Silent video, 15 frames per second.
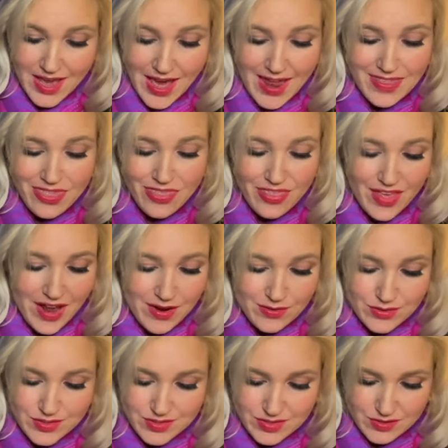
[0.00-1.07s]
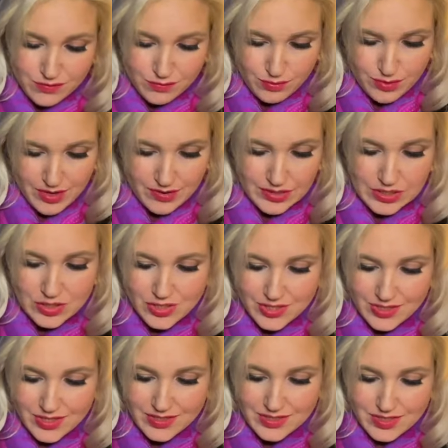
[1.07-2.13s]
and thousands of prairie
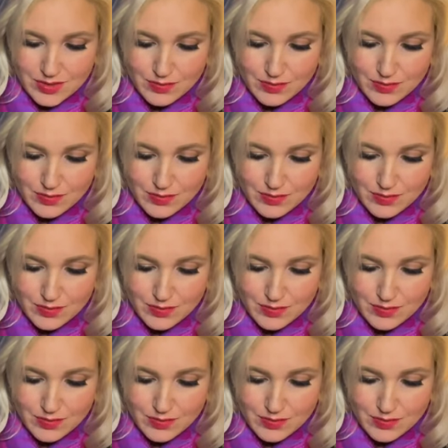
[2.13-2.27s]
chickens,